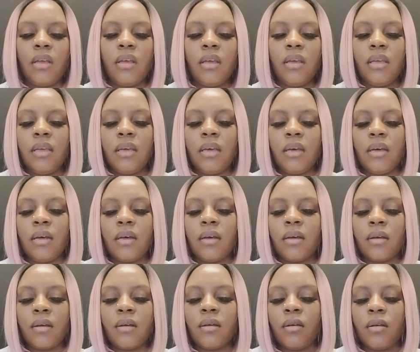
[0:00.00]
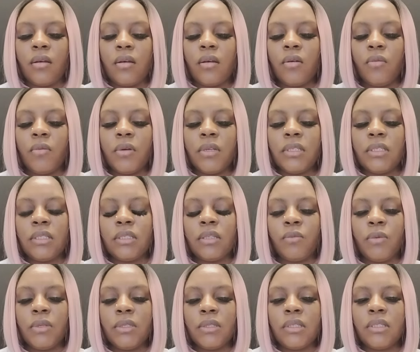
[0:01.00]
Yeah. What's
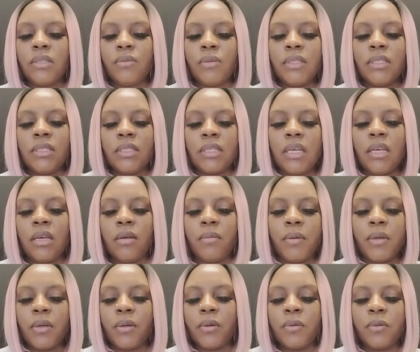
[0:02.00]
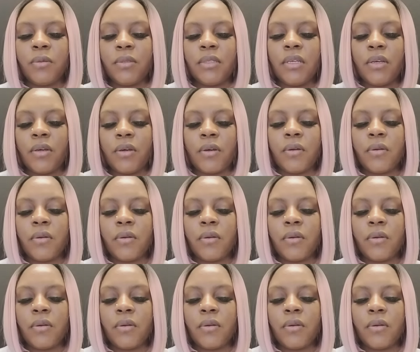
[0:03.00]
this King of Pentacles here?